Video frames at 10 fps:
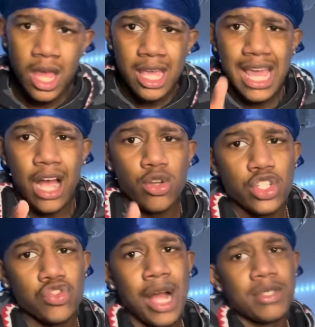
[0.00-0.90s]
y'all go
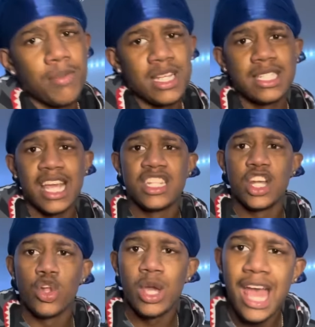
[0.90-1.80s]
subscribe to my second
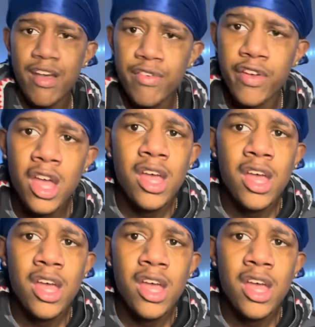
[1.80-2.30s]
channel, Kev